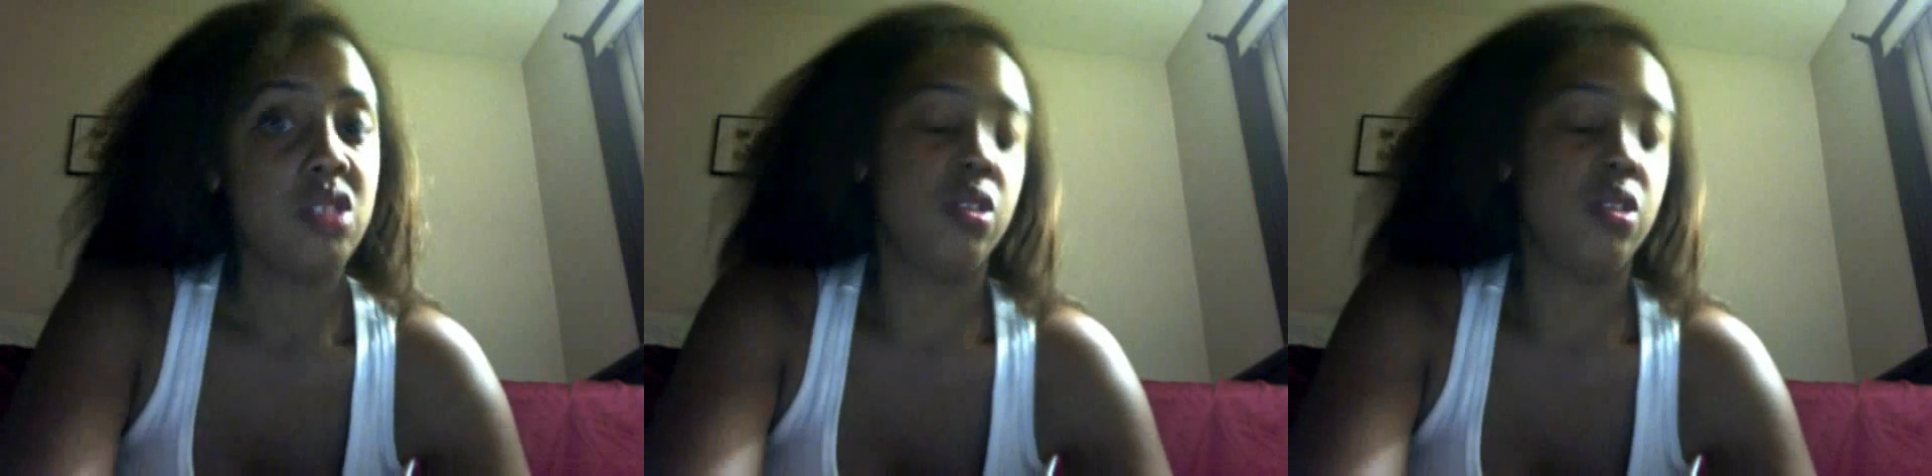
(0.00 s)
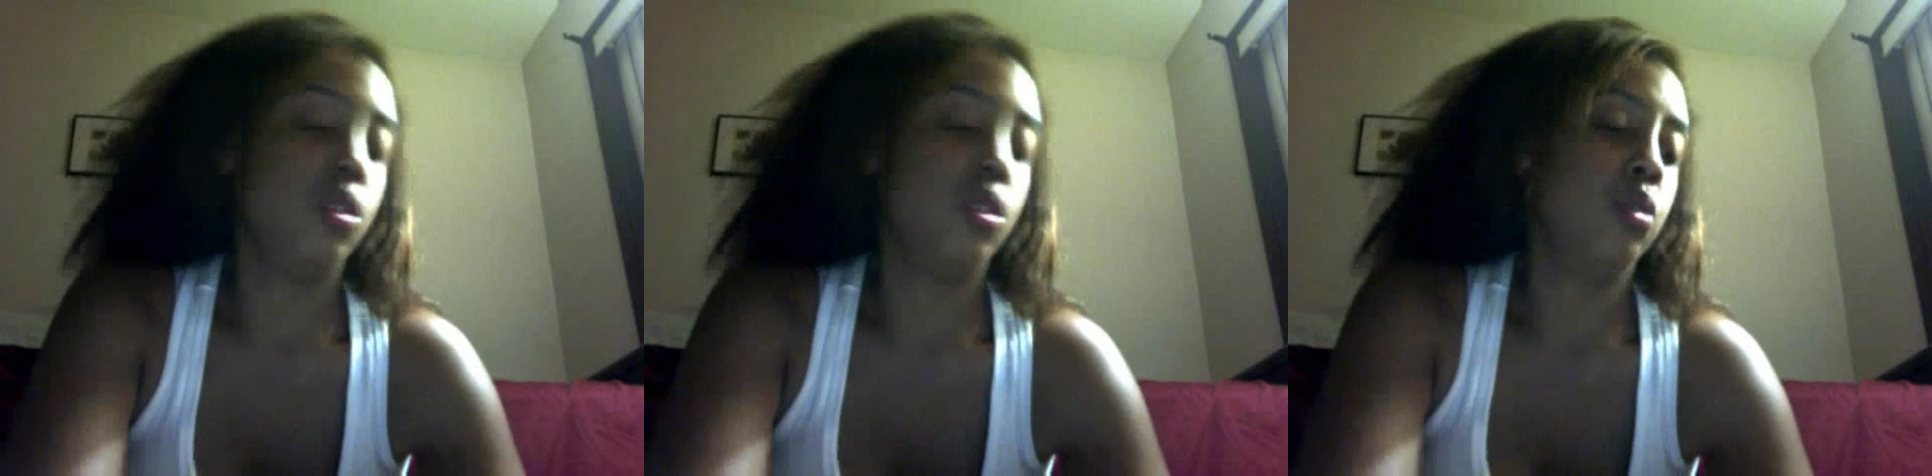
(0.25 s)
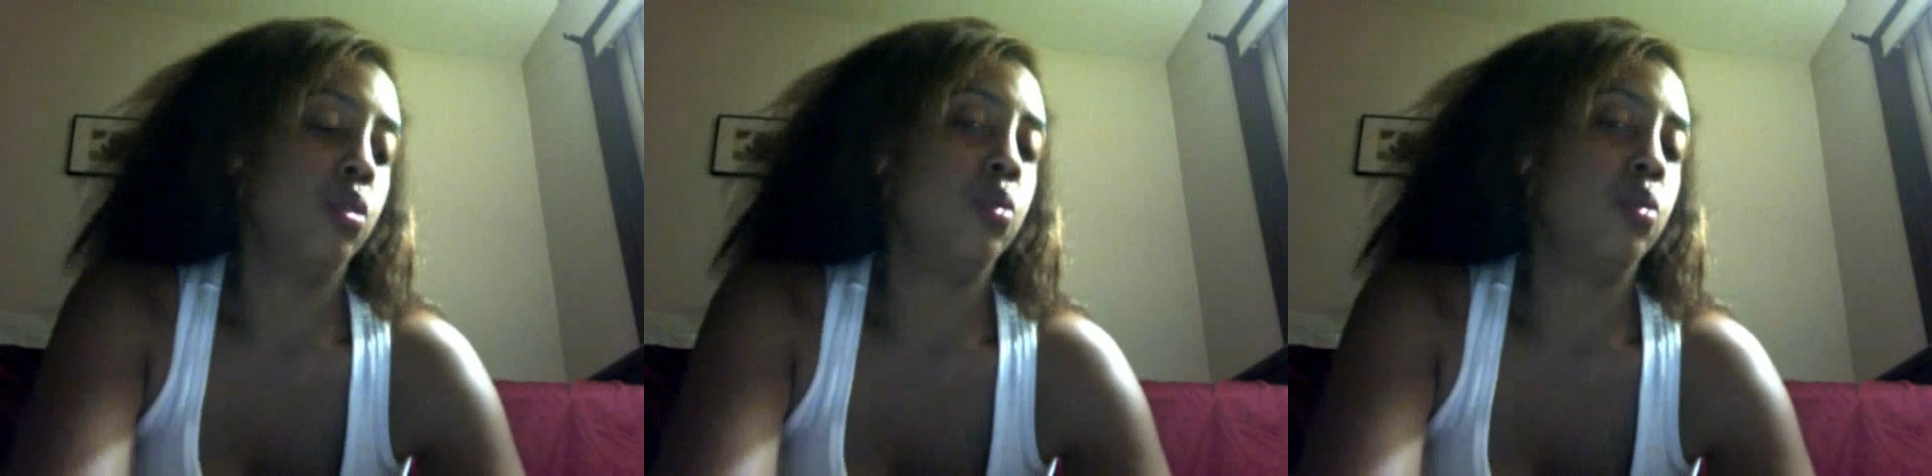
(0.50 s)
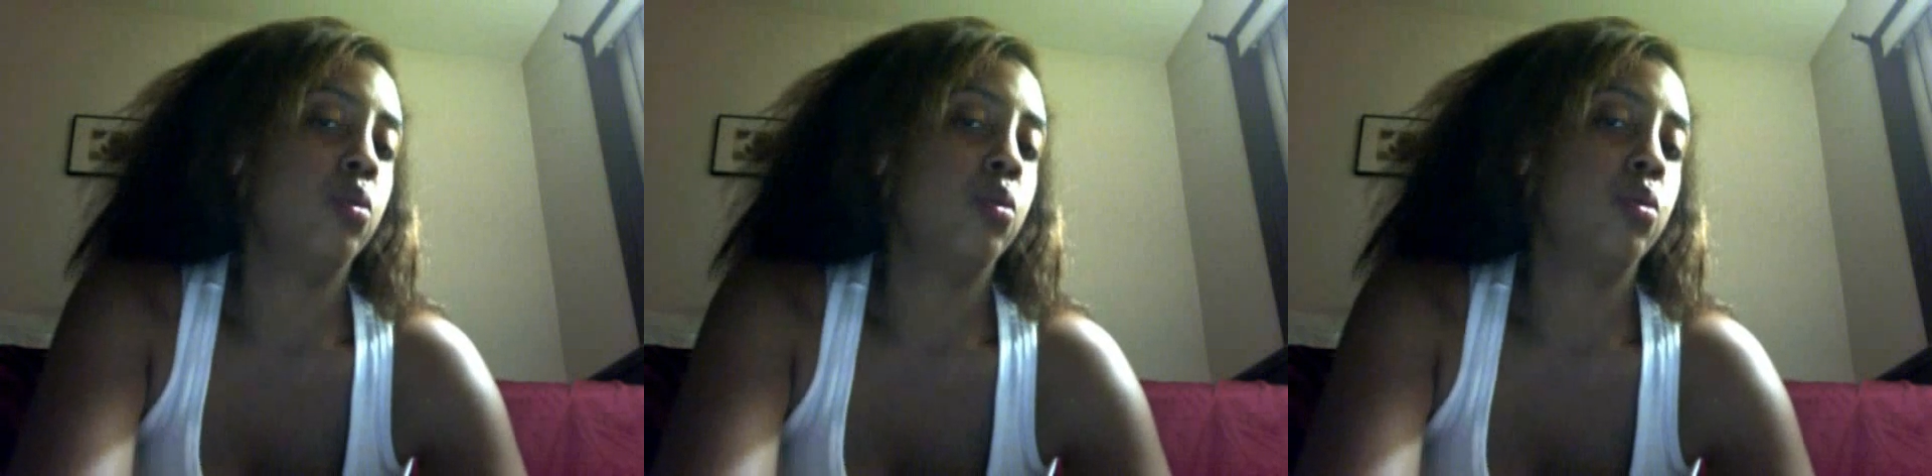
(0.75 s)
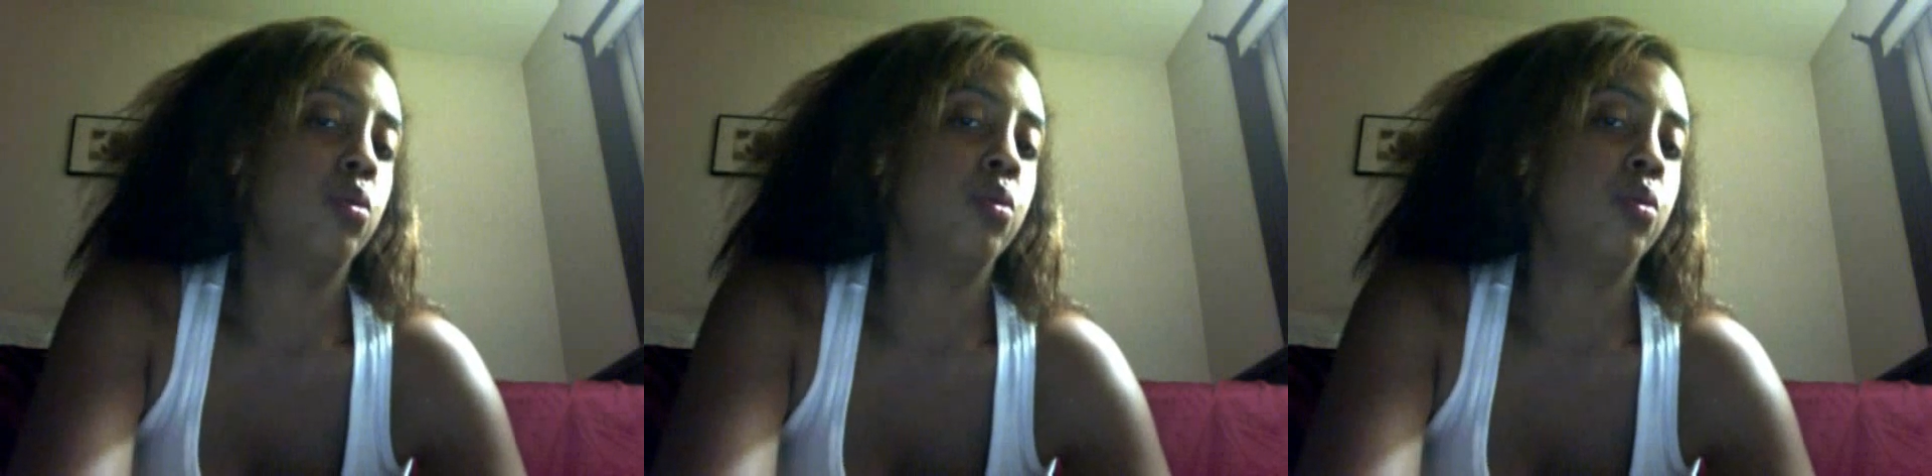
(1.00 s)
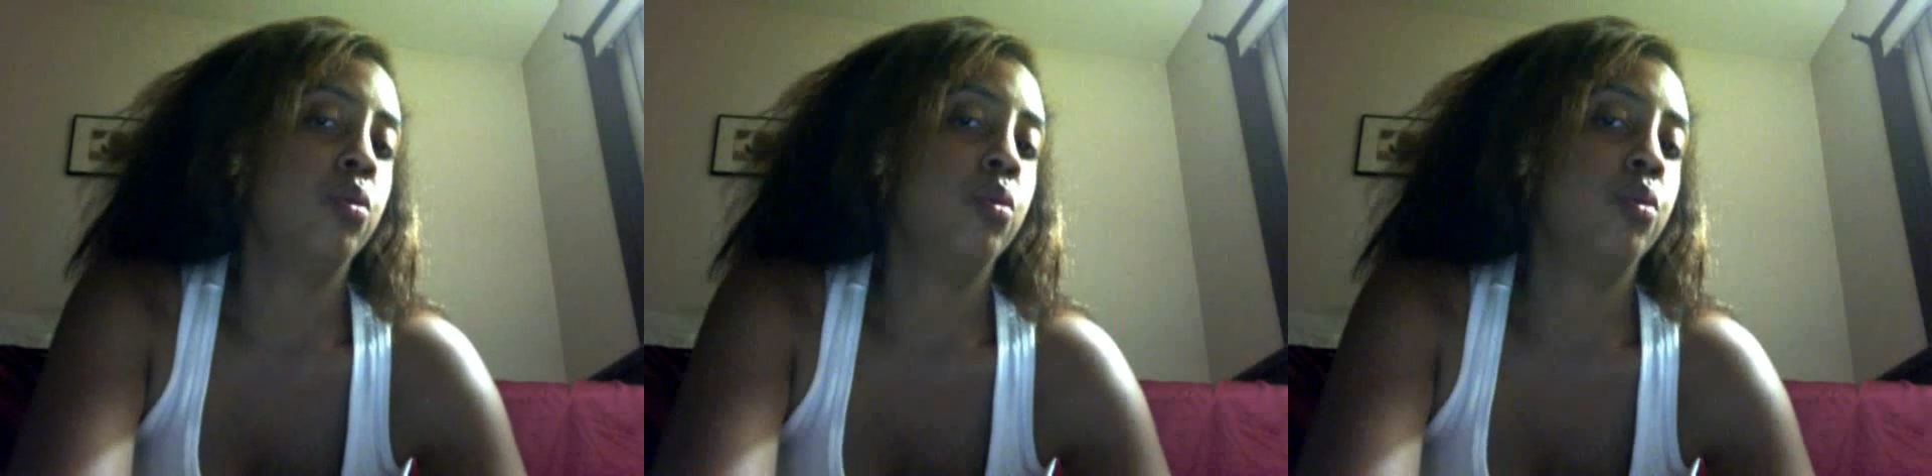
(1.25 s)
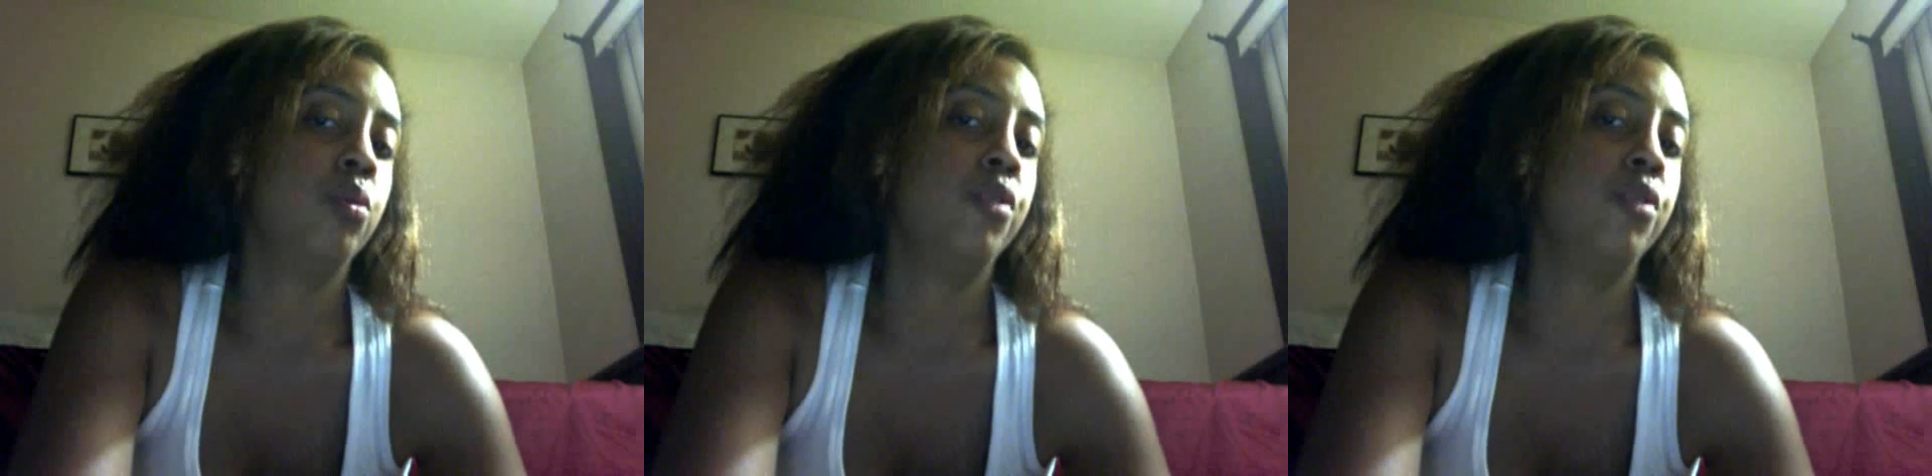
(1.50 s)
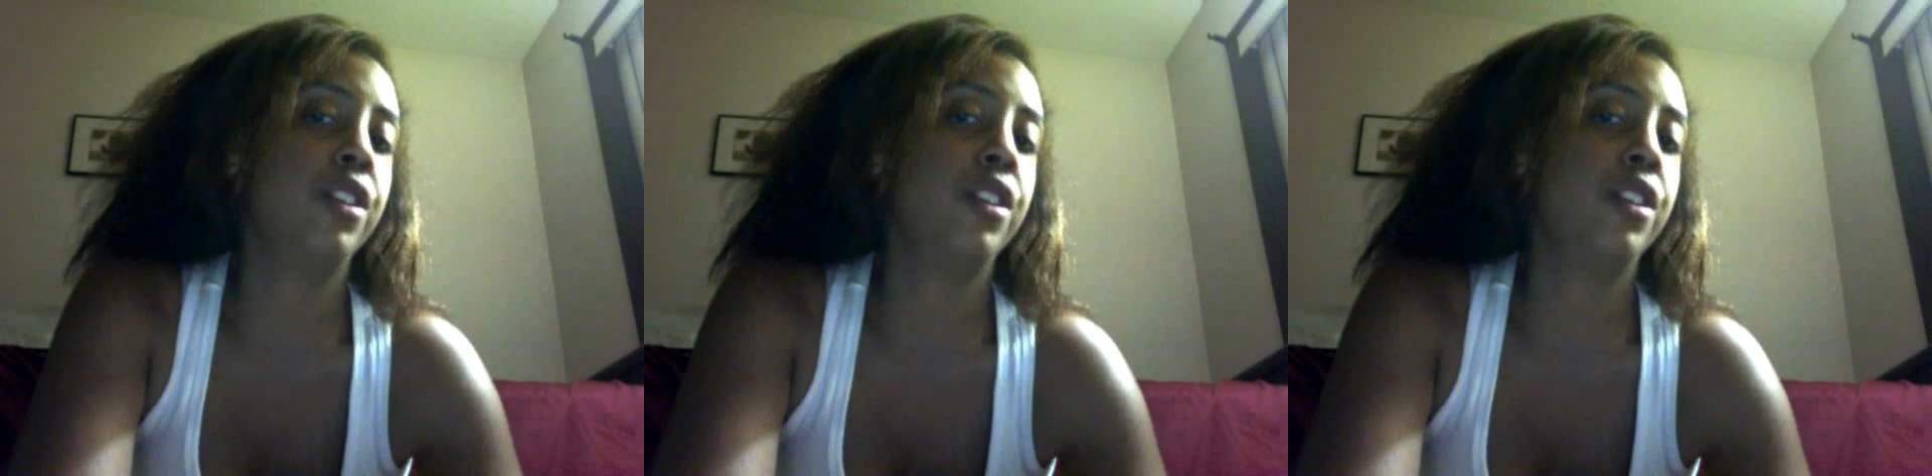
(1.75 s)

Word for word: So for